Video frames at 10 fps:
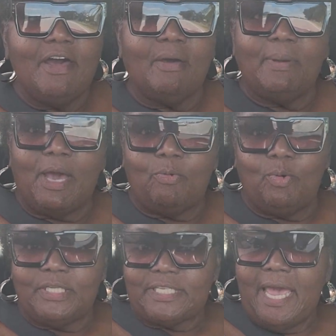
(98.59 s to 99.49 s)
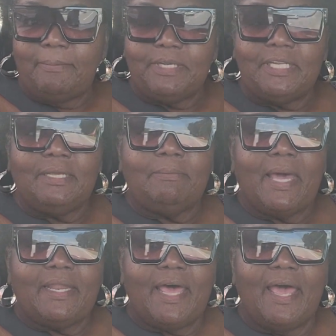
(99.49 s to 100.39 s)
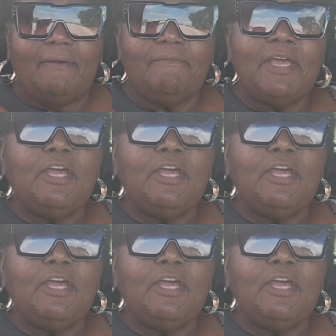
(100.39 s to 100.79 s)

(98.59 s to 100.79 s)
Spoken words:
about what's happening in my life?